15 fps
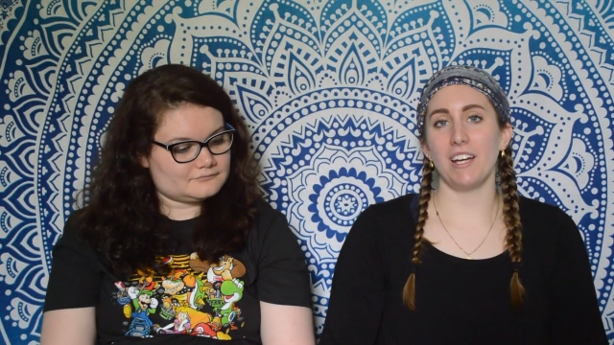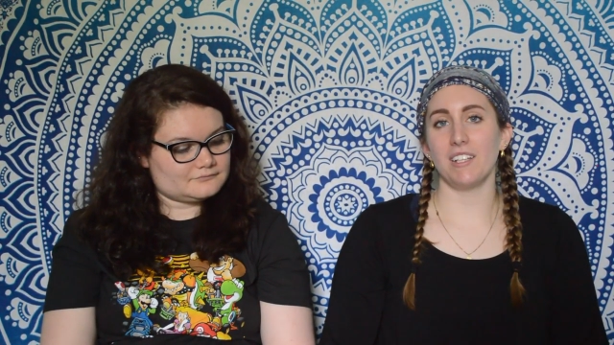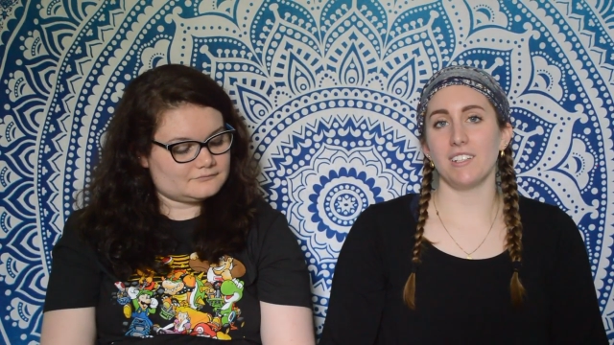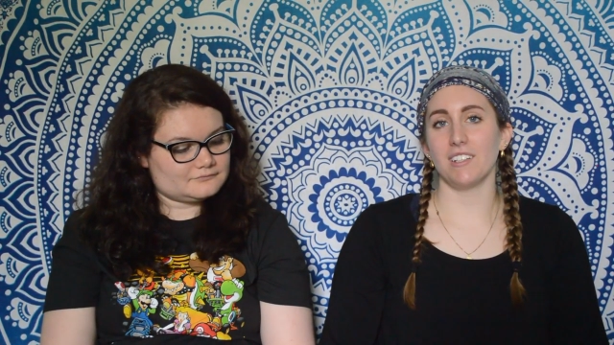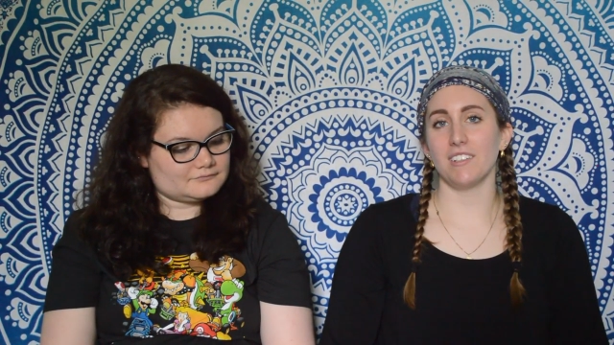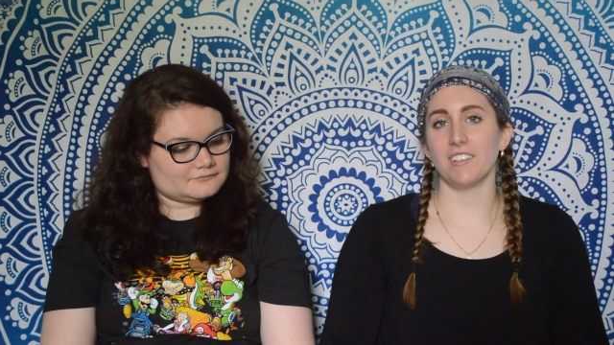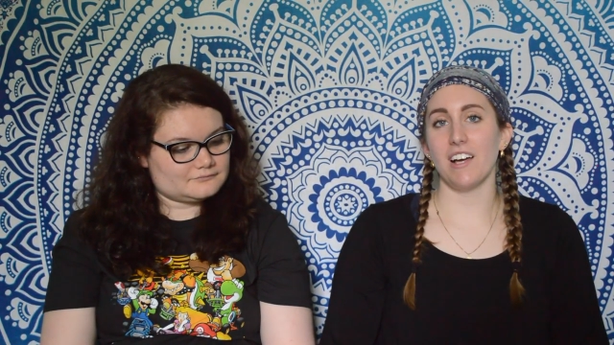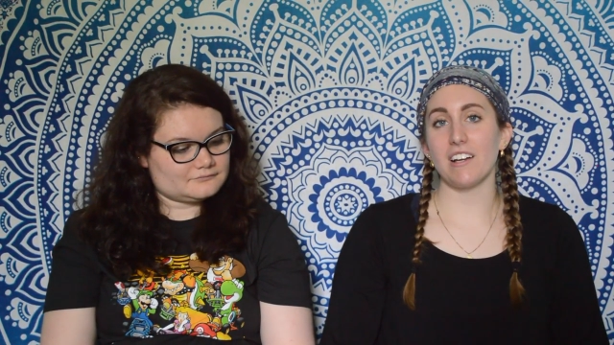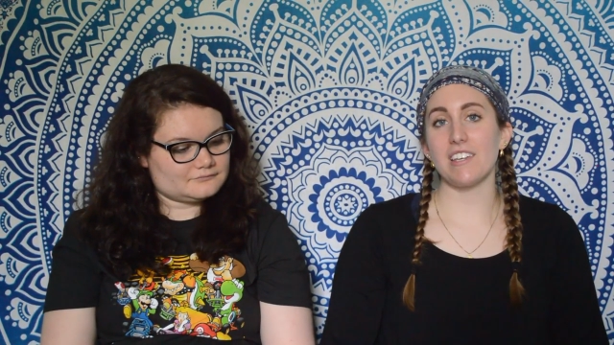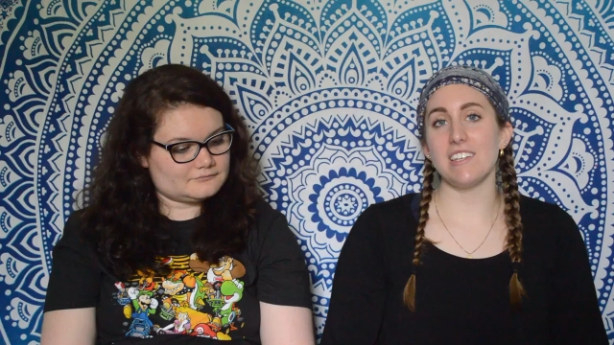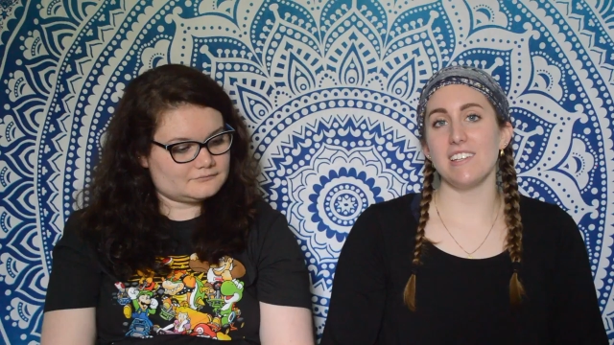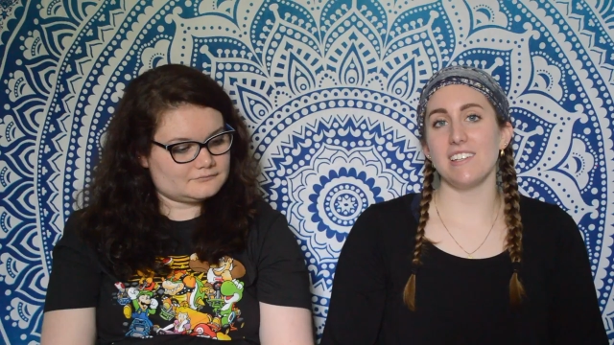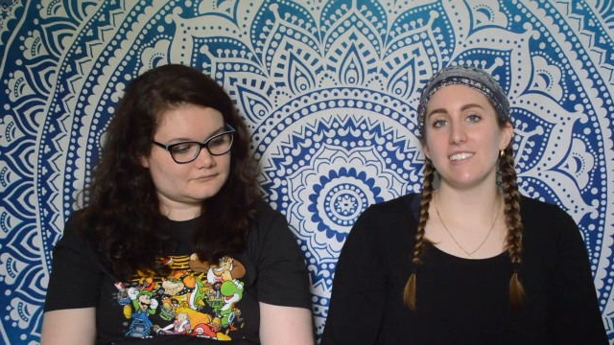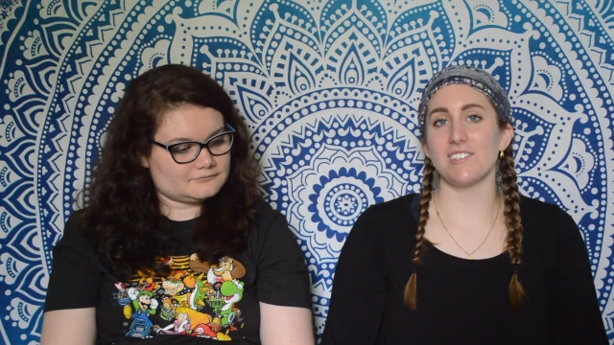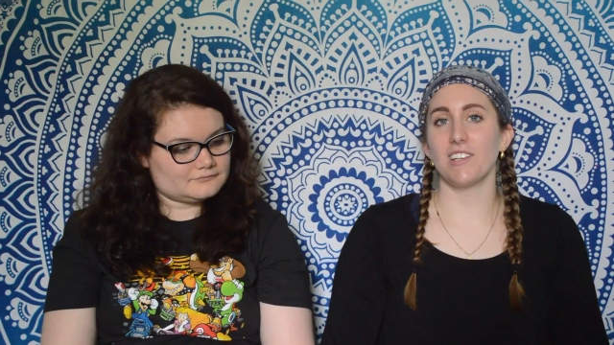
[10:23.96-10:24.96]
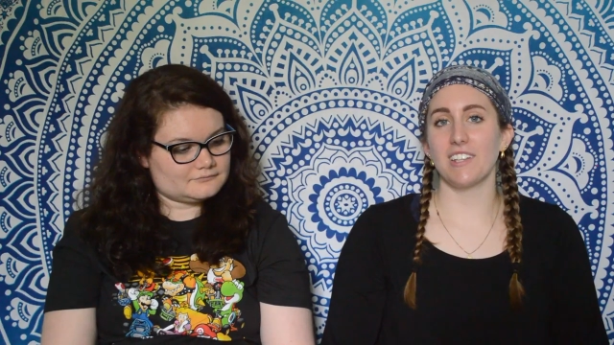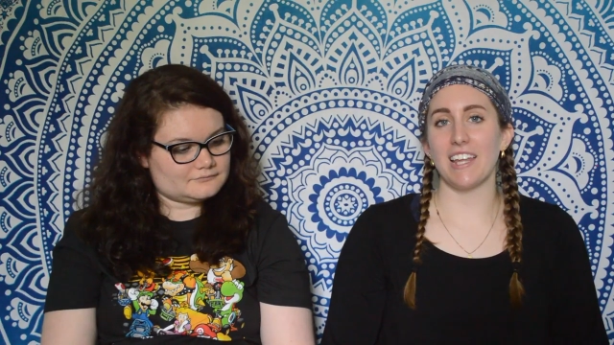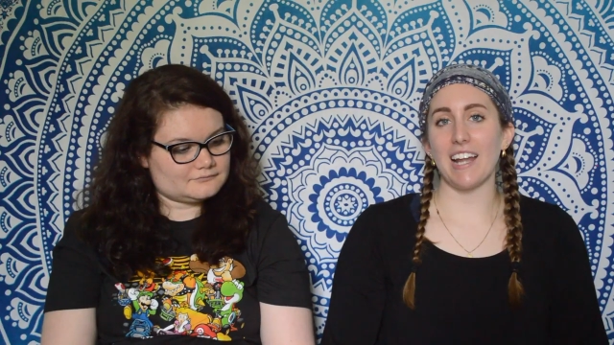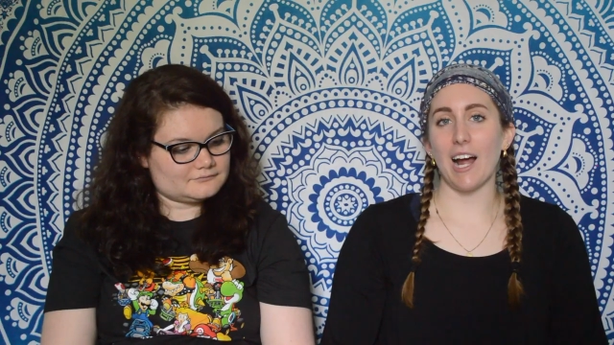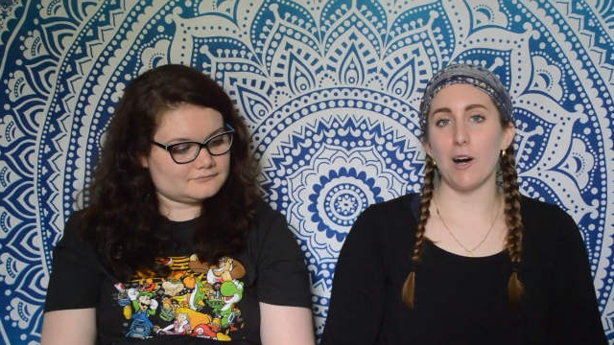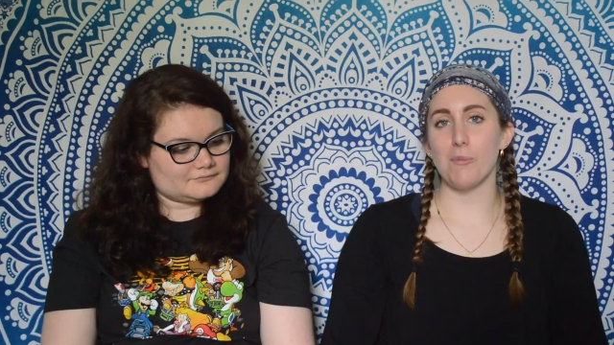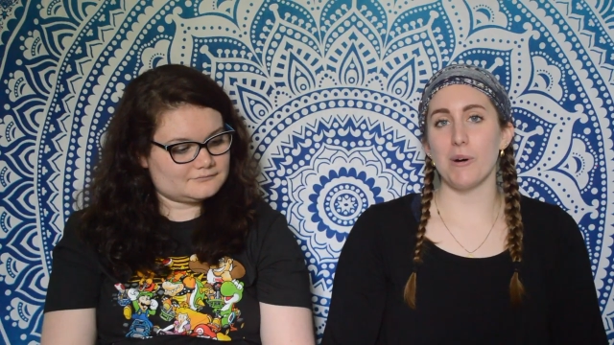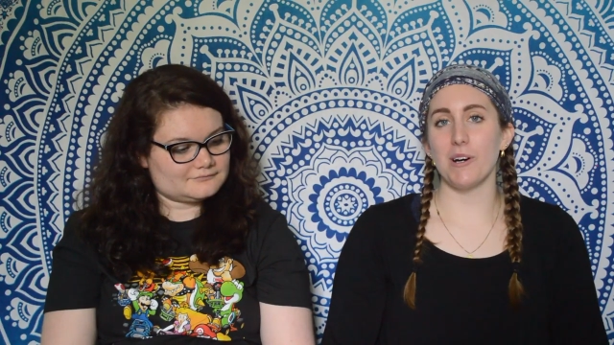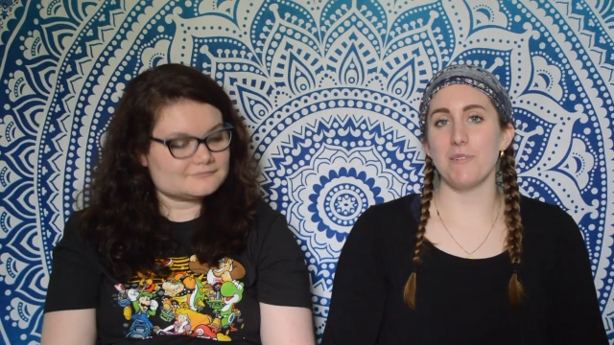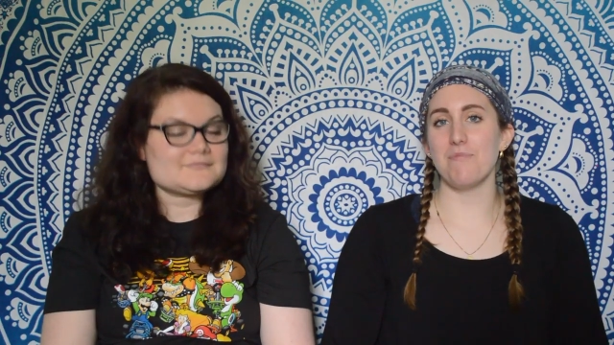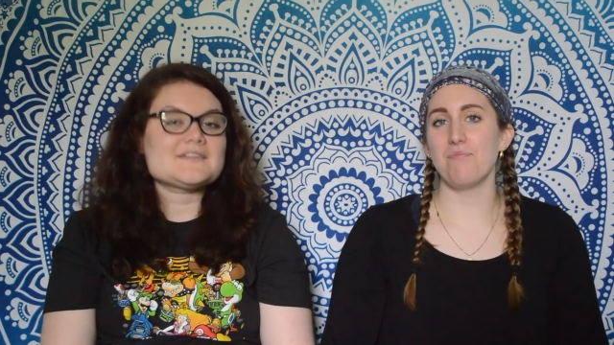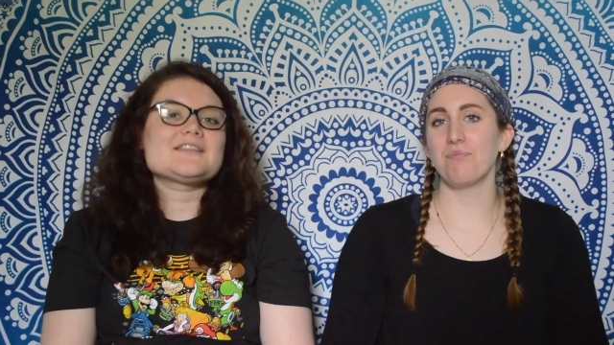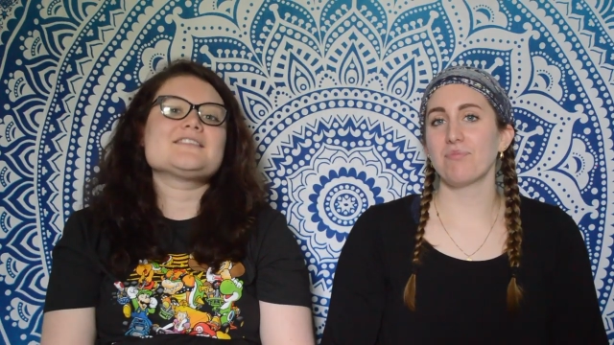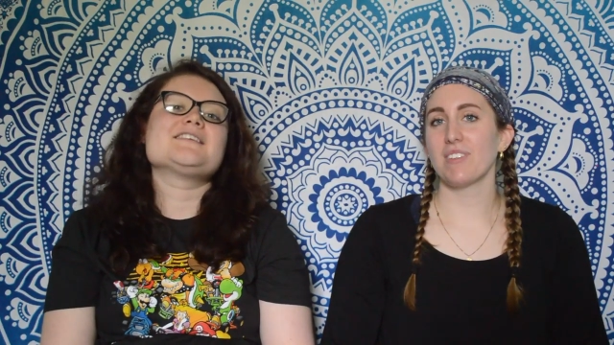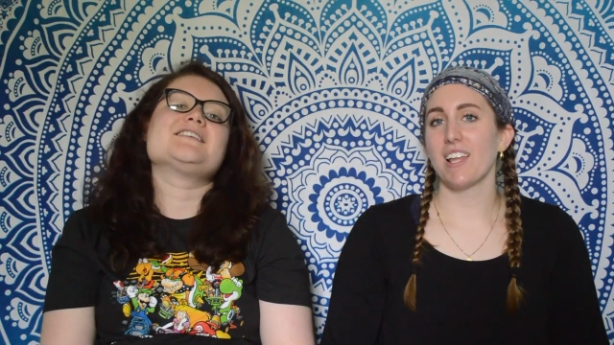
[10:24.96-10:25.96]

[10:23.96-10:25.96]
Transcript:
Speaker 1: and Lucky is on that album.